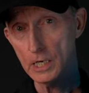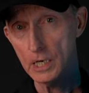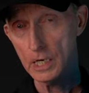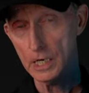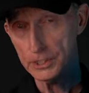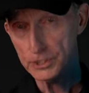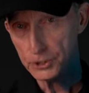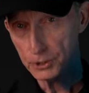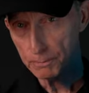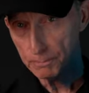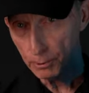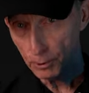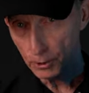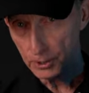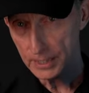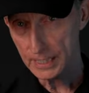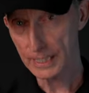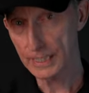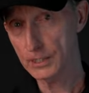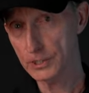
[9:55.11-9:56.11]
uh, to
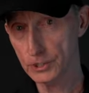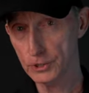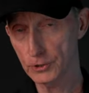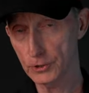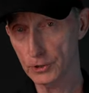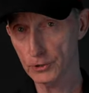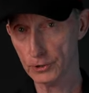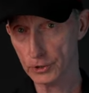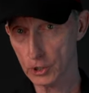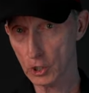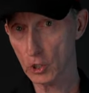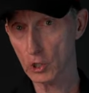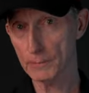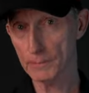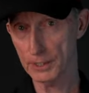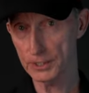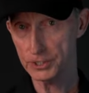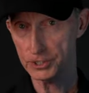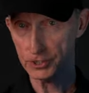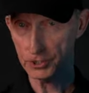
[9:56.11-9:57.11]
put into your garments,